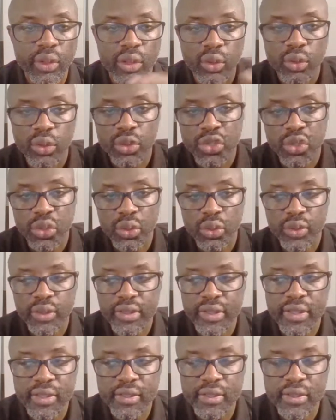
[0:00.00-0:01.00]
go to your
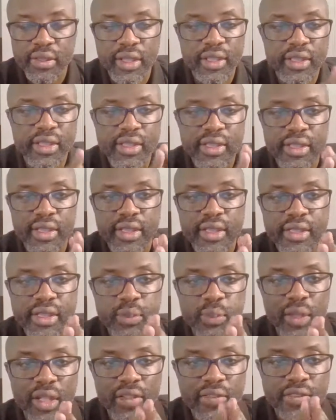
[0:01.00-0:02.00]
hotel. In this case,
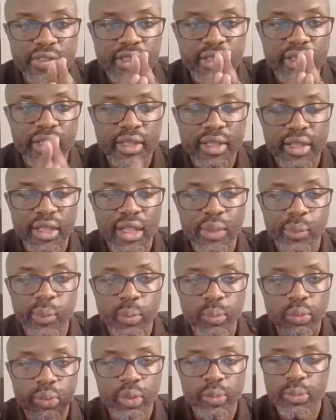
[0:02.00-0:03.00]
we have selected our
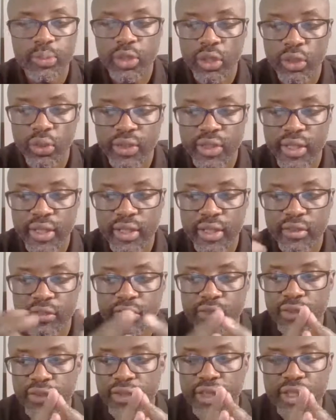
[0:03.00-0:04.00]
premier hotel
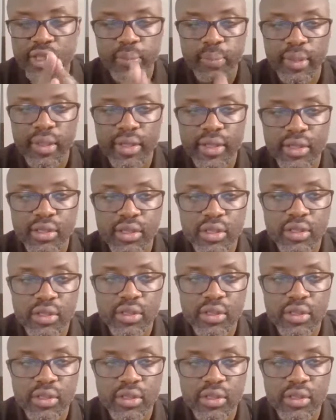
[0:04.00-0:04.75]
for this package,